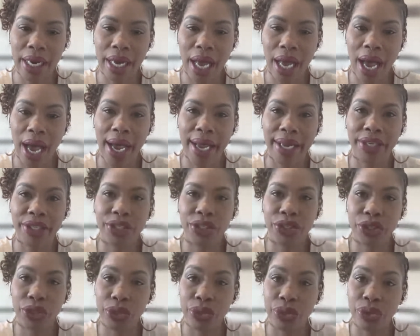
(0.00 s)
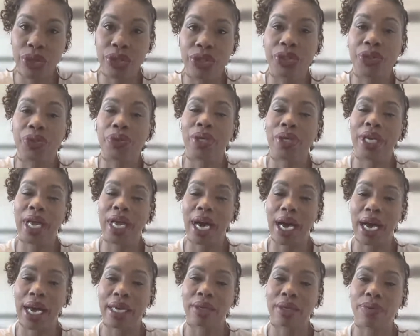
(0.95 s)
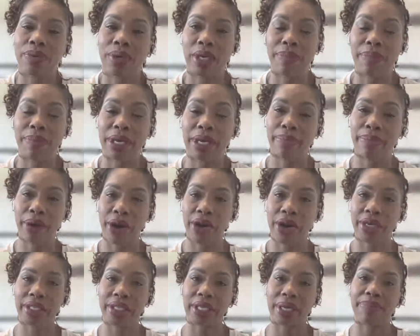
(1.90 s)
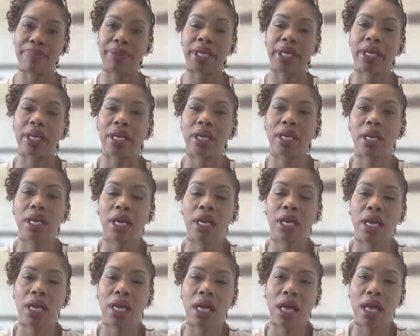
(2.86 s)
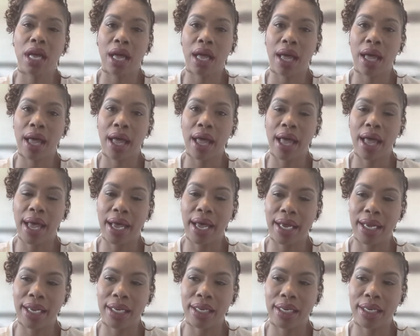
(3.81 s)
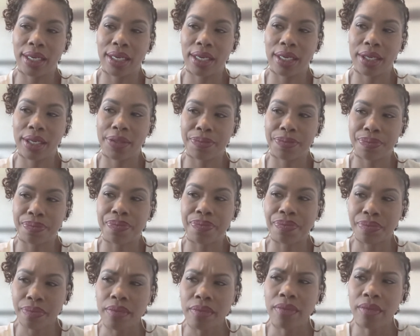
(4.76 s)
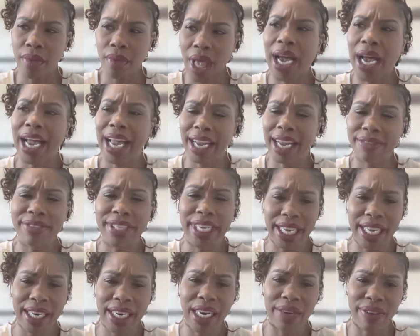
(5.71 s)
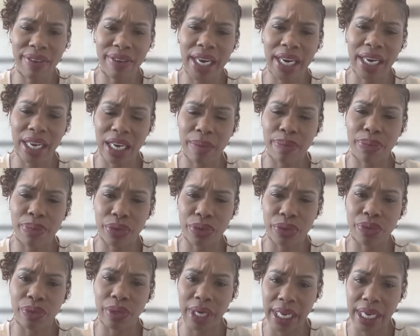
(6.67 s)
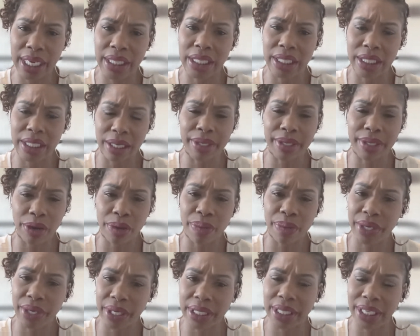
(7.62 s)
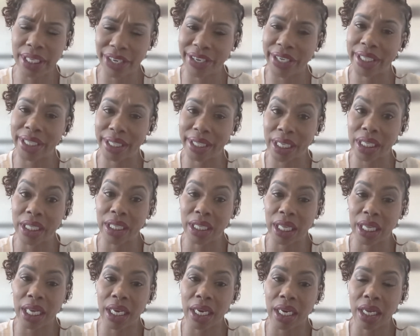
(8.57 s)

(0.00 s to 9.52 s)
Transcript: I do or do not want to be a part of something. And I have dated. I've had a couple relationships that were pretty serious since then.